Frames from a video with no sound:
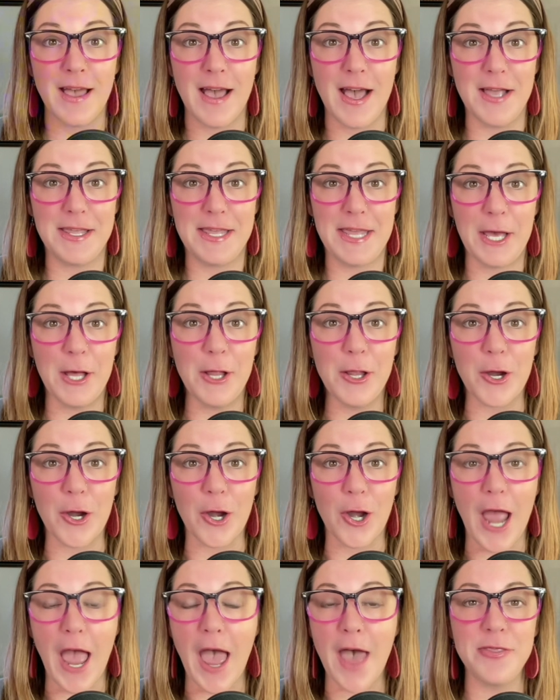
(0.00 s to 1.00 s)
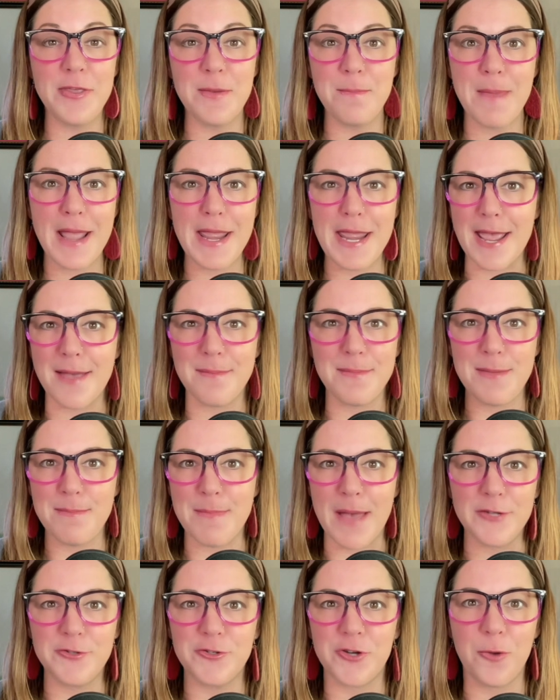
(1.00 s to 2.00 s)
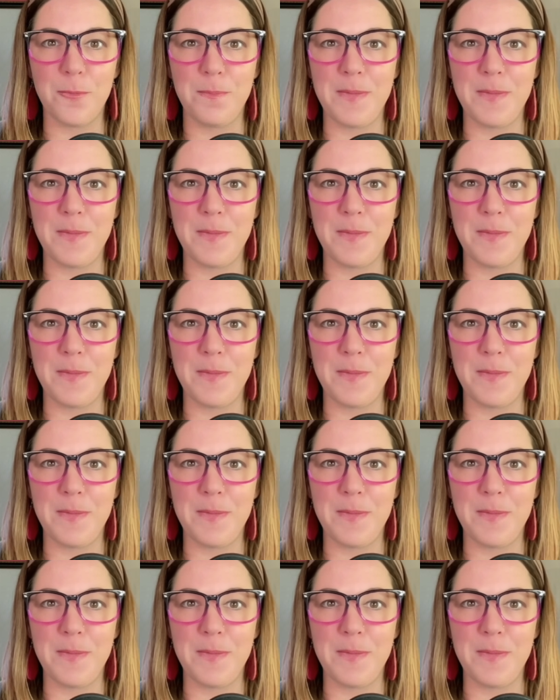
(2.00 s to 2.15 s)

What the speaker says: a killer at the Miami Metro